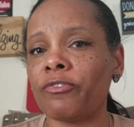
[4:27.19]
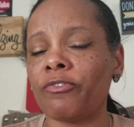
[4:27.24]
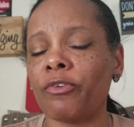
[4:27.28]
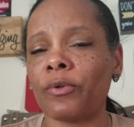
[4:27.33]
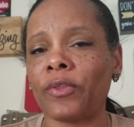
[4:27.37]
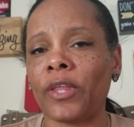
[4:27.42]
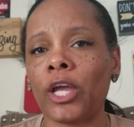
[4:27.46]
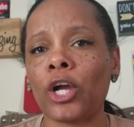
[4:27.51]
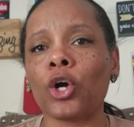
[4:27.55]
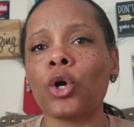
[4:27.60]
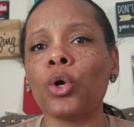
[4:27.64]
for
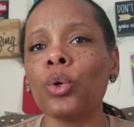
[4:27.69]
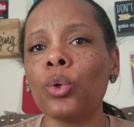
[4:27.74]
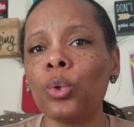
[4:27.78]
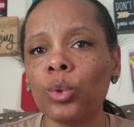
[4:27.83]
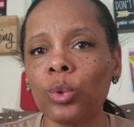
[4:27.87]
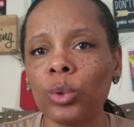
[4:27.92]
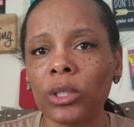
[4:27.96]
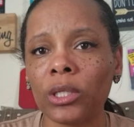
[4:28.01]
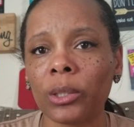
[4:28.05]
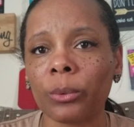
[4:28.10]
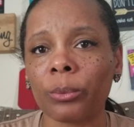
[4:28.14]
that
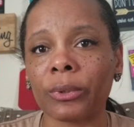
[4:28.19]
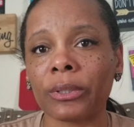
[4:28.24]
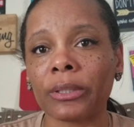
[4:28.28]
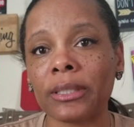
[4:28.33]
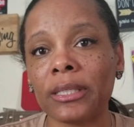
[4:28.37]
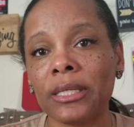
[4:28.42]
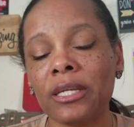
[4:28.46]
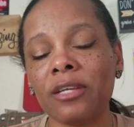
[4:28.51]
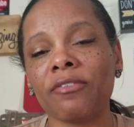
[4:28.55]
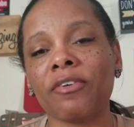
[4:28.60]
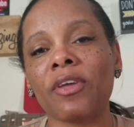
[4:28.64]
cooling
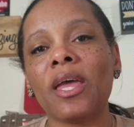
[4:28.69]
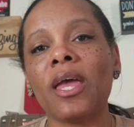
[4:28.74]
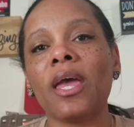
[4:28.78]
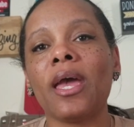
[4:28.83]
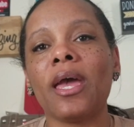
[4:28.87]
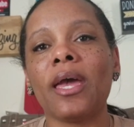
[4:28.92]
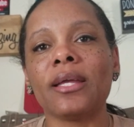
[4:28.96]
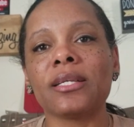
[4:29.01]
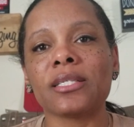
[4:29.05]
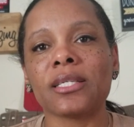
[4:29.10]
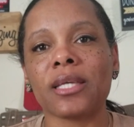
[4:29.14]
relief
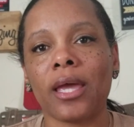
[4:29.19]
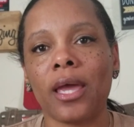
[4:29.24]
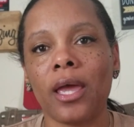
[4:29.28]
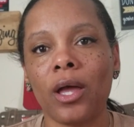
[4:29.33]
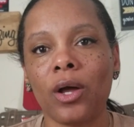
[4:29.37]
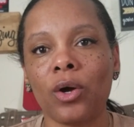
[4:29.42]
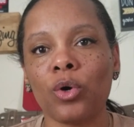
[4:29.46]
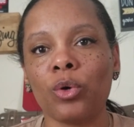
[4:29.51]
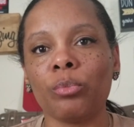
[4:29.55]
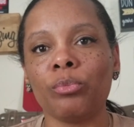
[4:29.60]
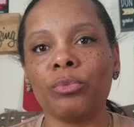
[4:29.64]
and to
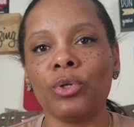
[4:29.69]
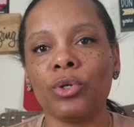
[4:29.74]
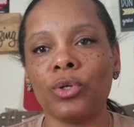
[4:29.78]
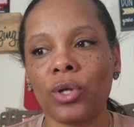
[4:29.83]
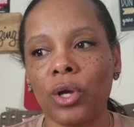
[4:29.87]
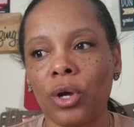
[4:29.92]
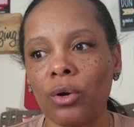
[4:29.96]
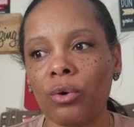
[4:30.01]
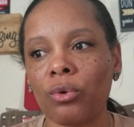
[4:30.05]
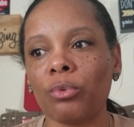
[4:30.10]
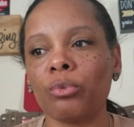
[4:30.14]
help, you
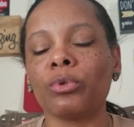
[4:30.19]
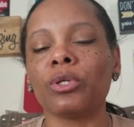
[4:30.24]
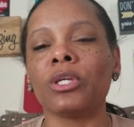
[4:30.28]
know,